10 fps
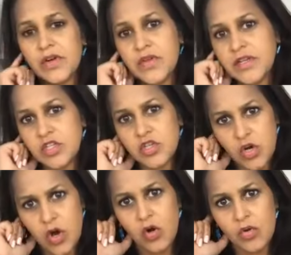things in your
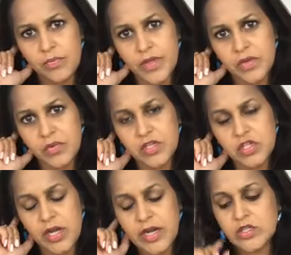home that you can
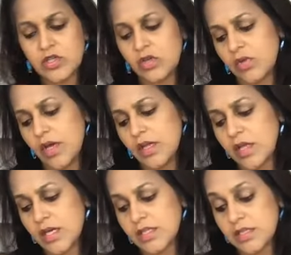change so you get
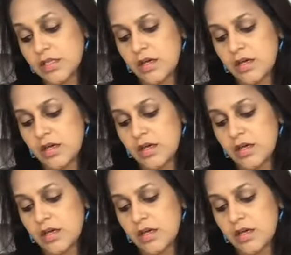less